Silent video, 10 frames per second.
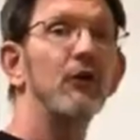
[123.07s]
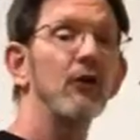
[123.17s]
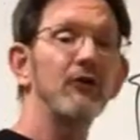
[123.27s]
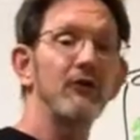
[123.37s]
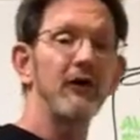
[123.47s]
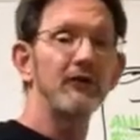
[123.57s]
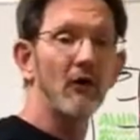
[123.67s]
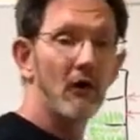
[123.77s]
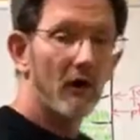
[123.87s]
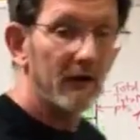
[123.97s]
turns
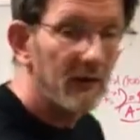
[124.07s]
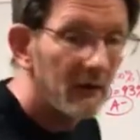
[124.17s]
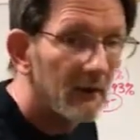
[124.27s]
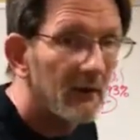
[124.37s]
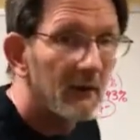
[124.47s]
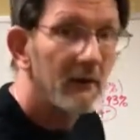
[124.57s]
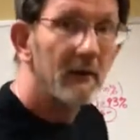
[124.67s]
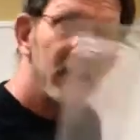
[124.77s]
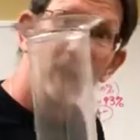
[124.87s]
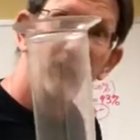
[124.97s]
this on
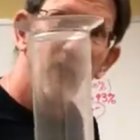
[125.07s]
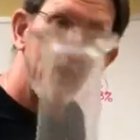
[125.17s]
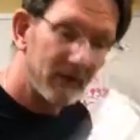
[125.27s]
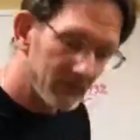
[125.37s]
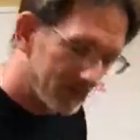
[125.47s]
its head.